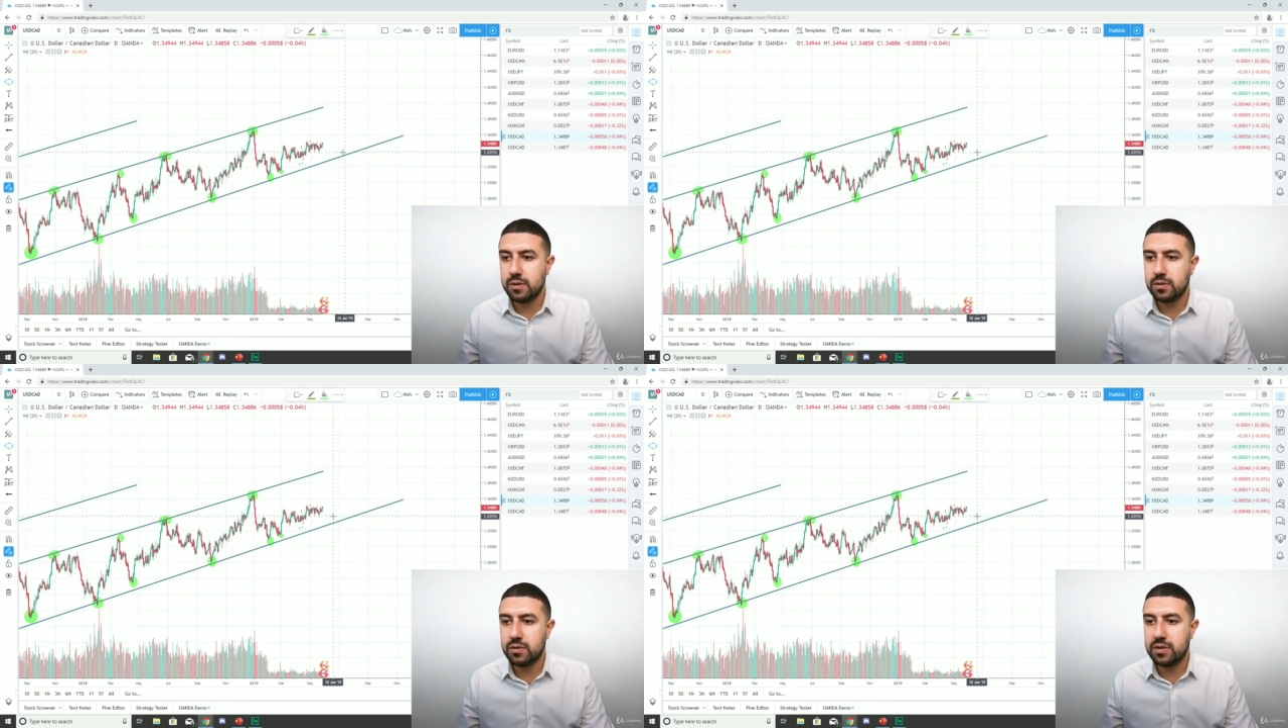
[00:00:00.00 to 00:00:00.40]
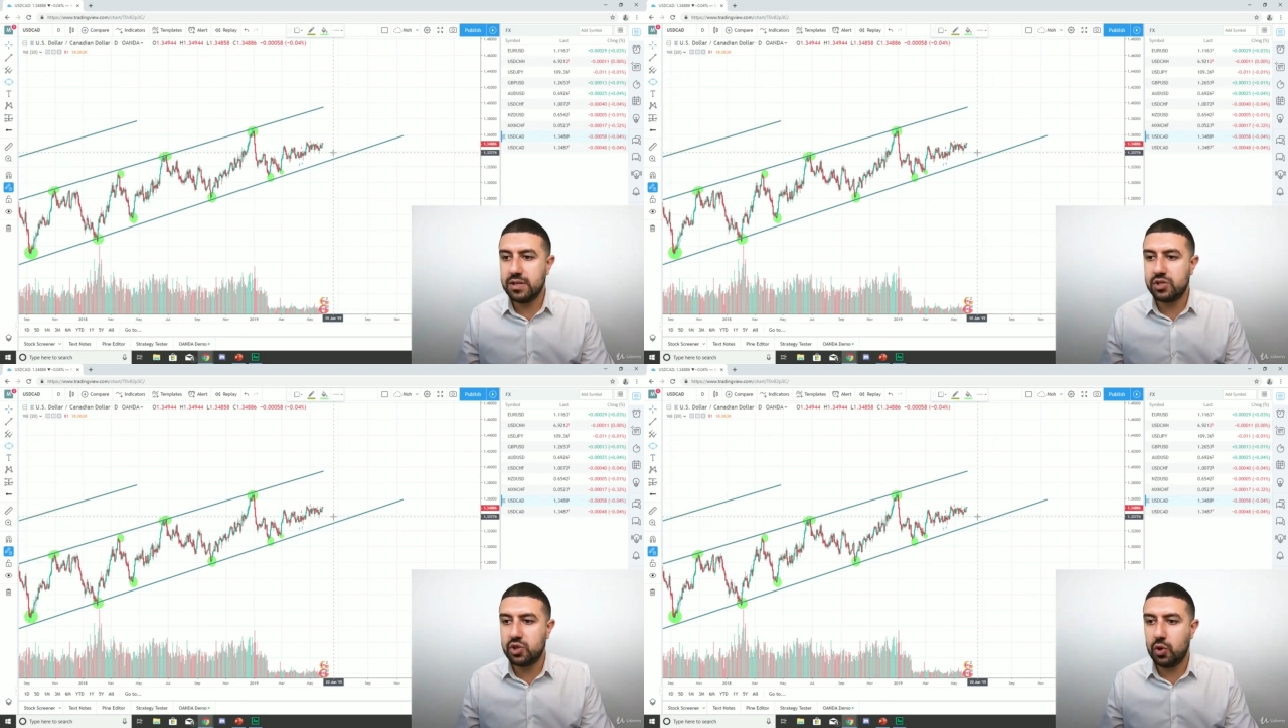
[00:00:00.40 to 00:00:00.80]
to this
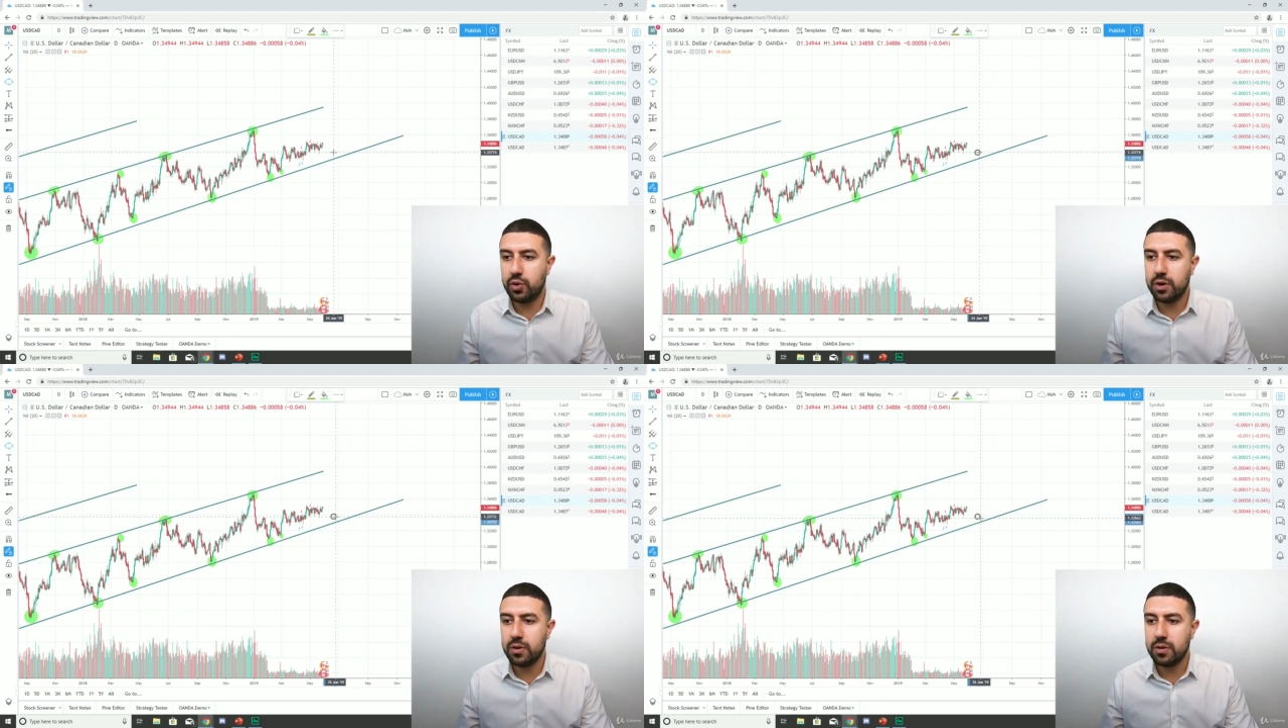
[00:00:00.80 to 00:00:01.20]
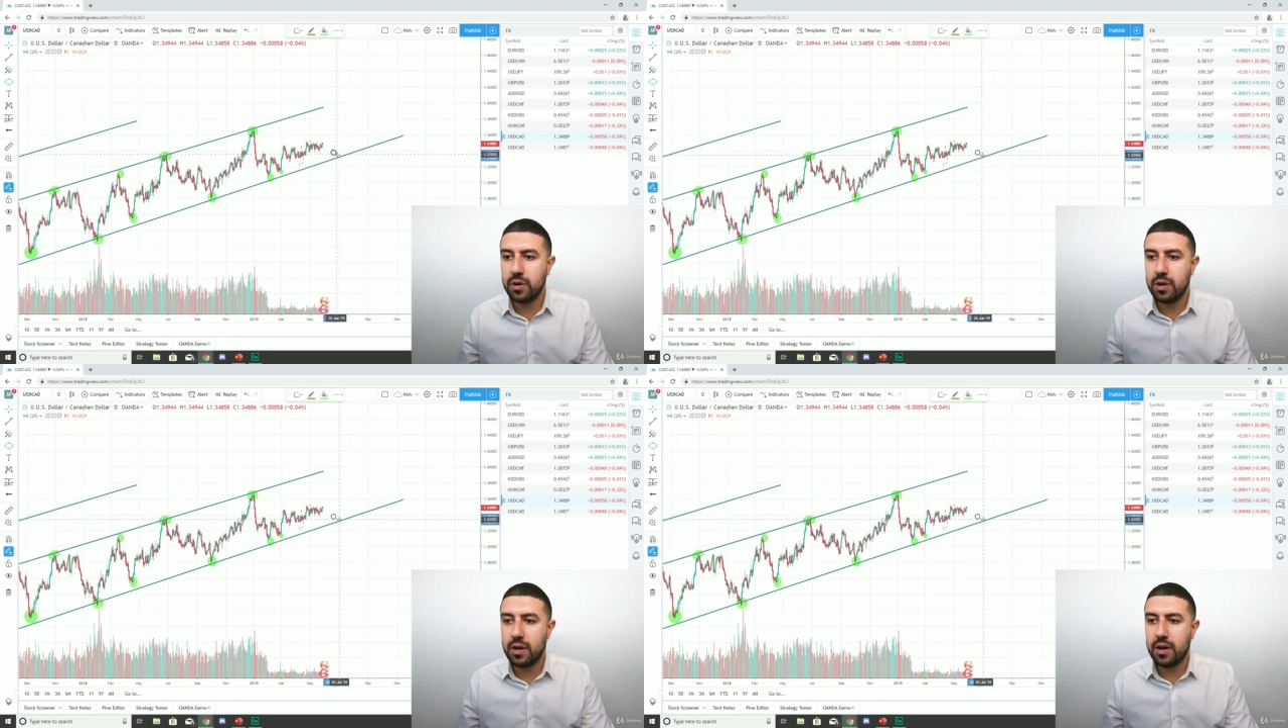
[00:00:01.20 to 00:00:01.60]
zone,
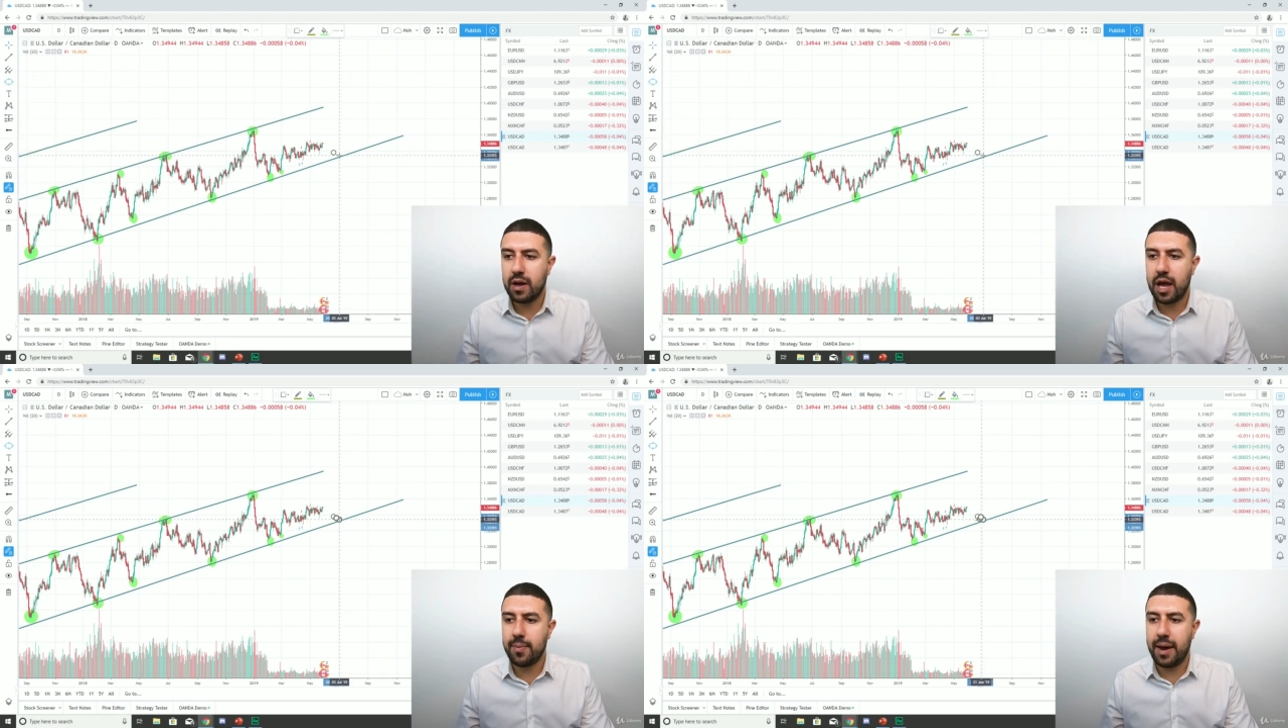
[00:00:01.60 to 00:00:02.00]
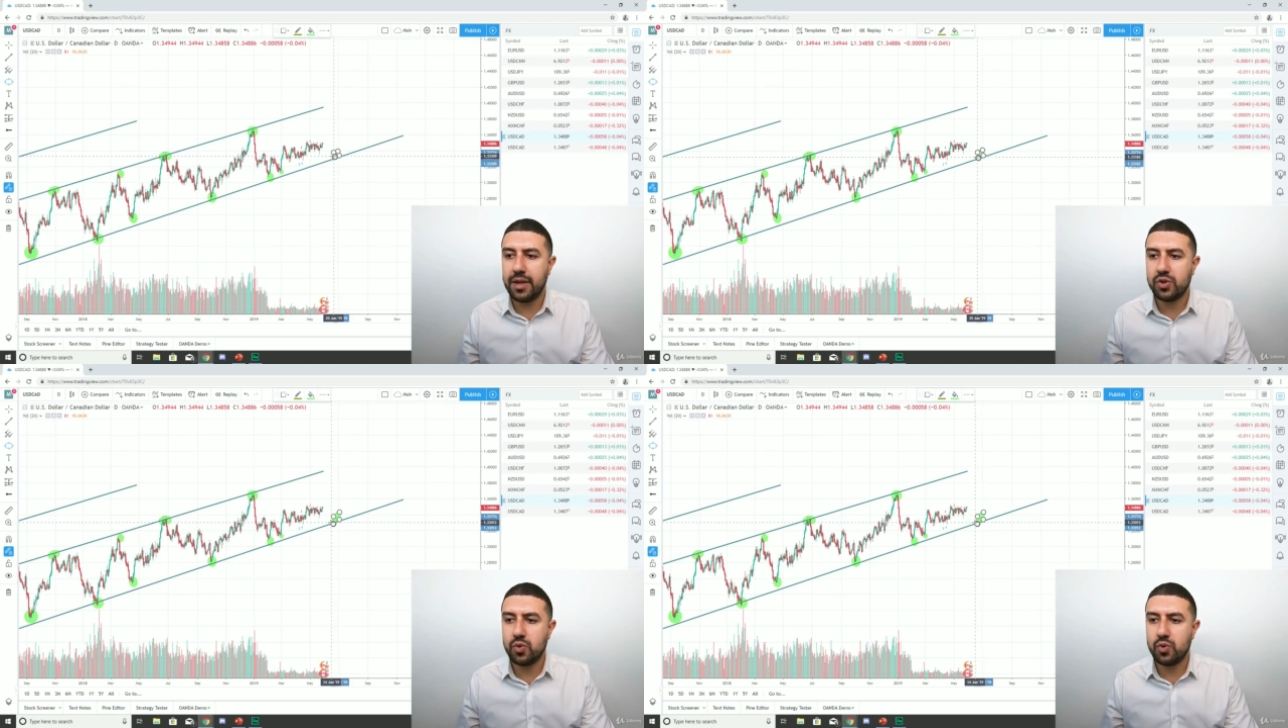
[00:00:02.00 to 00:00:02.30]
I might